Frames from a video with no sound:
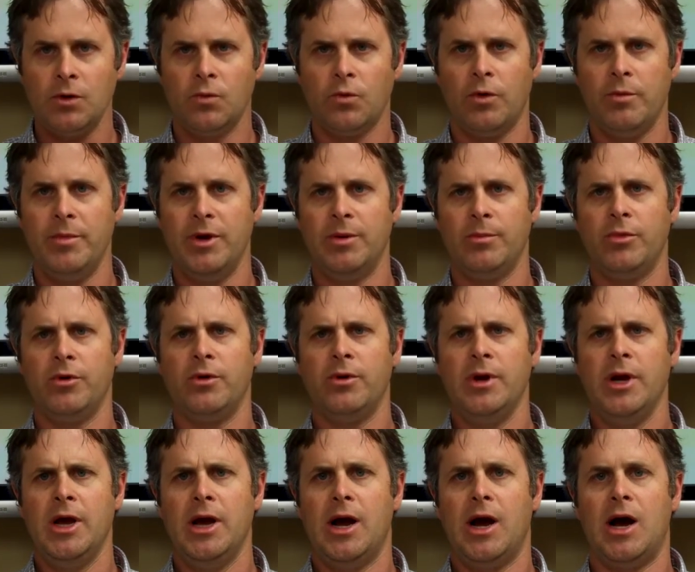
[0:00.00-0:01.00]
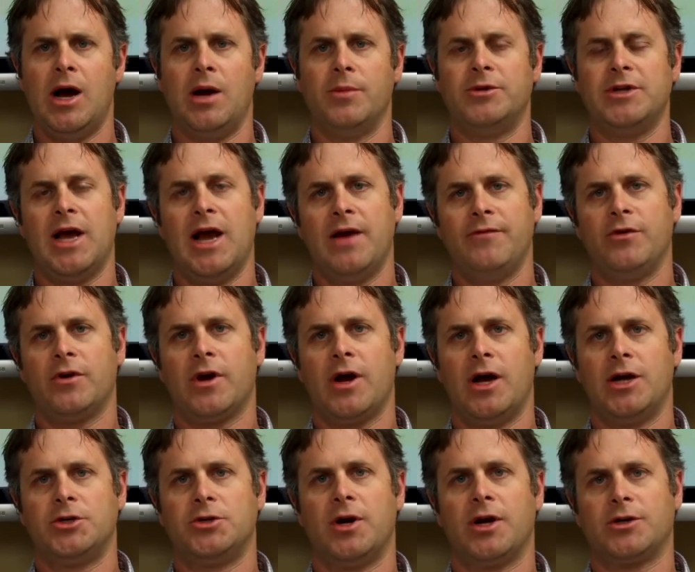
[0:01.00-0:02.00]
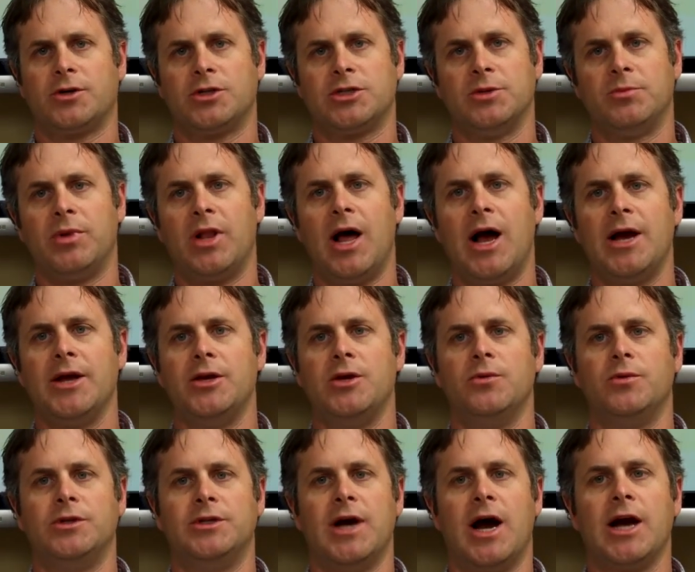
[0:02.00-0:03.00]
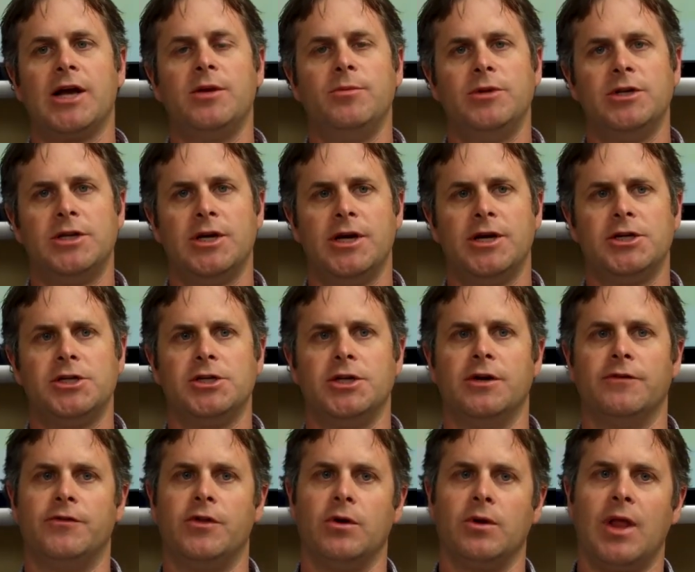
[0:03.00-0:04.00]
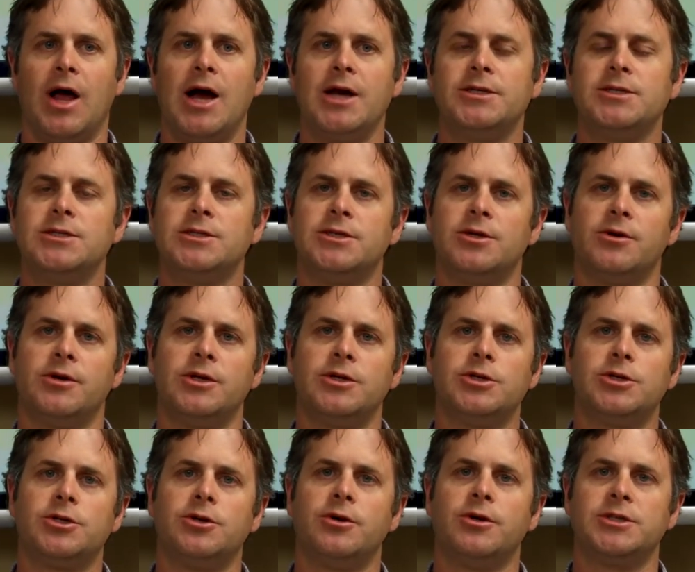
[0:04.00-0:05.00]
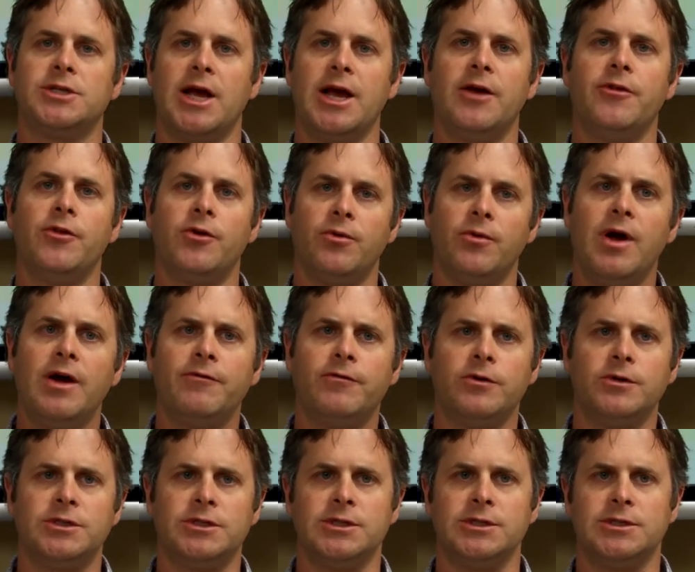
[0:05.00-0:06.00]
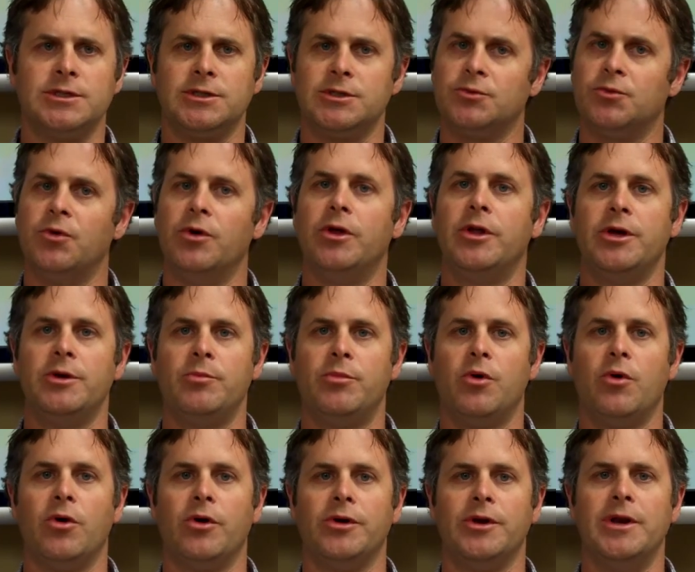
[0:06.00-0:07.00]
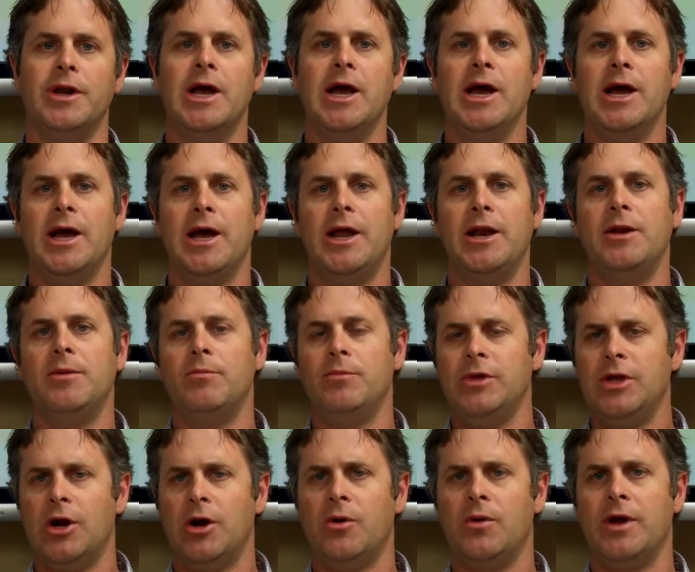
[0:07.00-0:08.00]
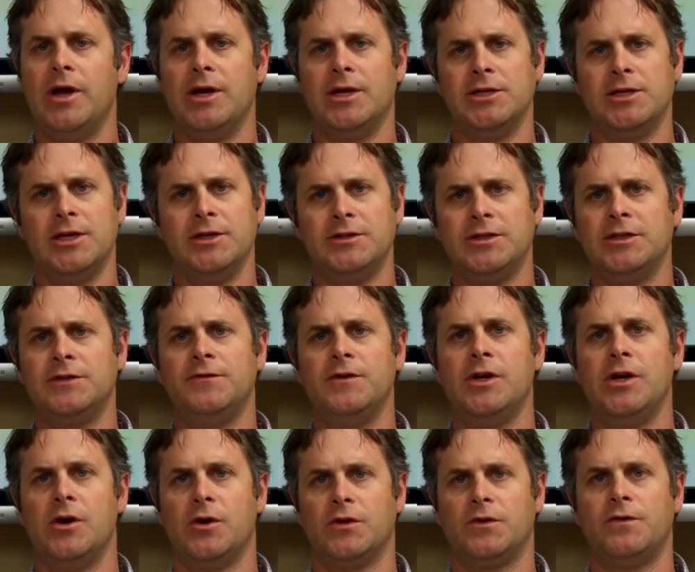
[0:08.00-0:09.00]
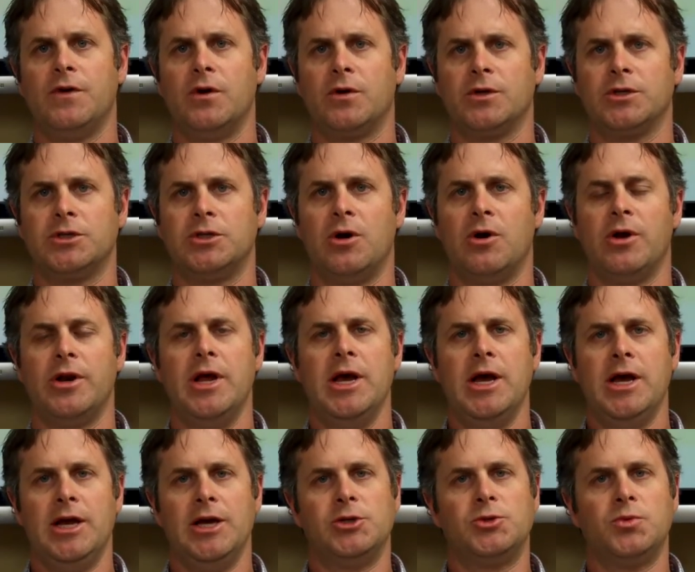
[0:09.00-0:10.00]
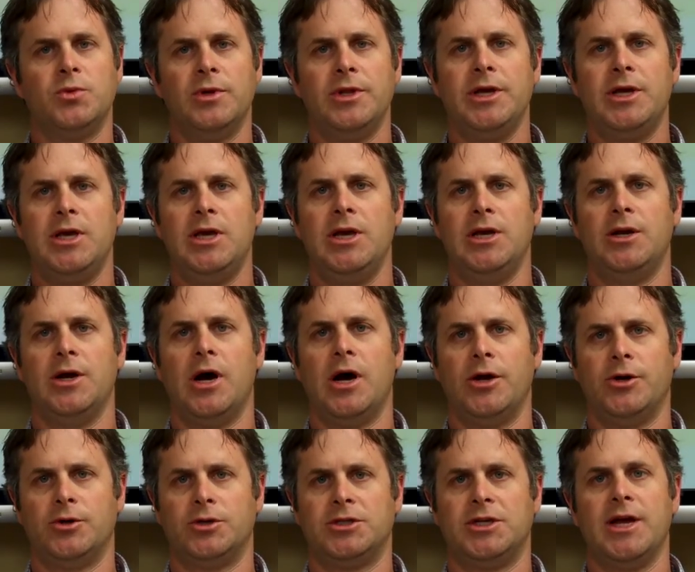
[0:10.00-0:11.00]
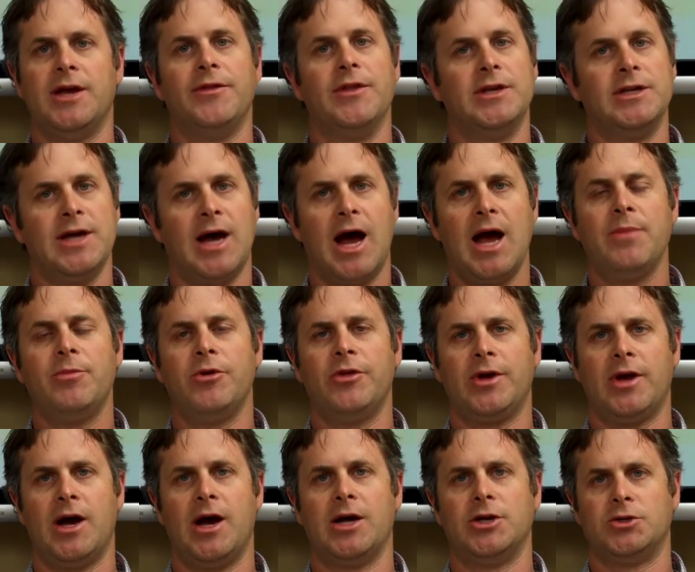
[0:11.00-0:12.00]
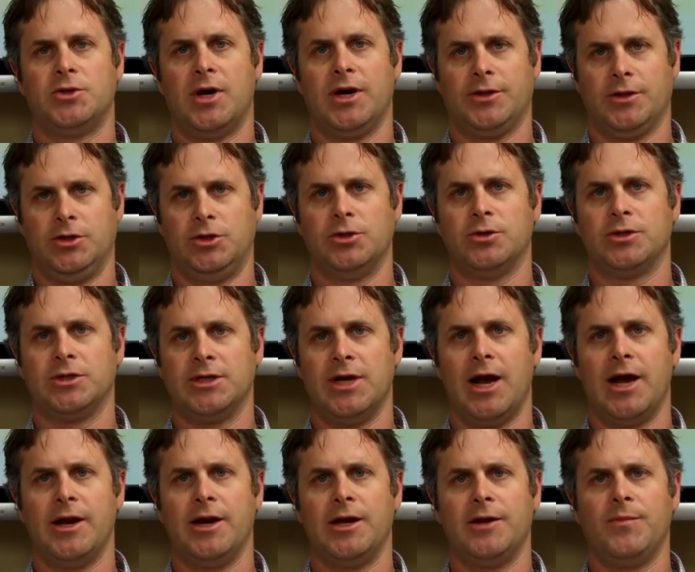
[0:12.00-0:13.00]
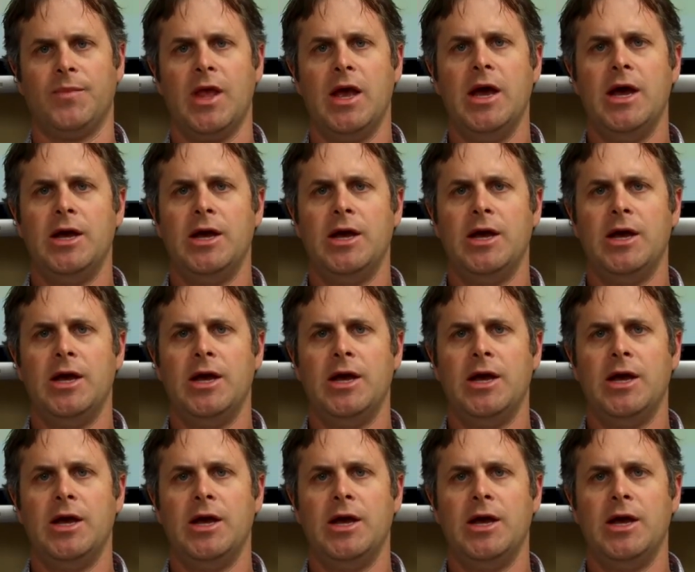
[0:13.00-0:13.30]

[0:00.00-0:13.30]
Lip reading: Remember to have your contractor supply you with documentation of their license, their insurance, and their references. It's really important. And, you know, and as this video is focused on, it's really key to understand the type of the contract that you're signing.